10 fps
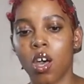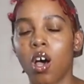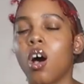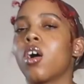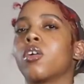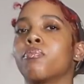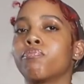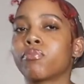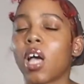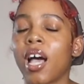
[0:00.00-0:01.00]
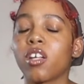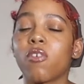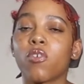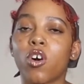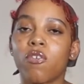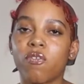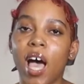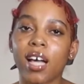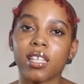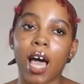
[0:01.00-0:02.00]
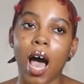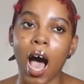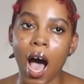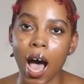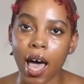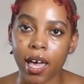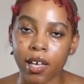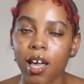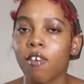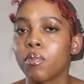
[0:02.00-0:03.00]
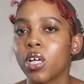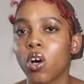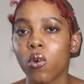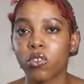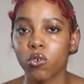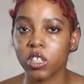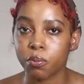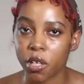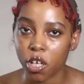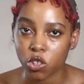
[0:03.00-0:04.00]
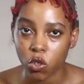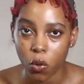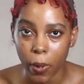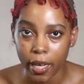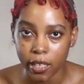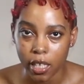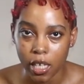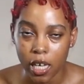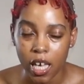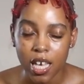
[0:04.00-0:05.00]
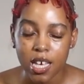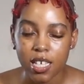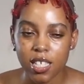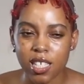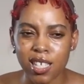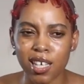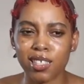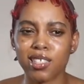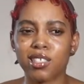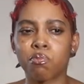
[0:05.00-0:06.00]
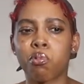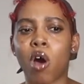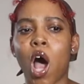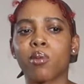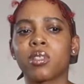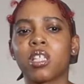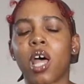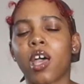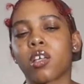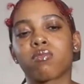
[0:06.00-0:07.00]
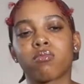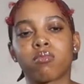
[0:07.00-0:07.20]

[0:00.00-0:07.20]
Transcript: I know for a fact that I have been going through a spiritual awakening since probably like,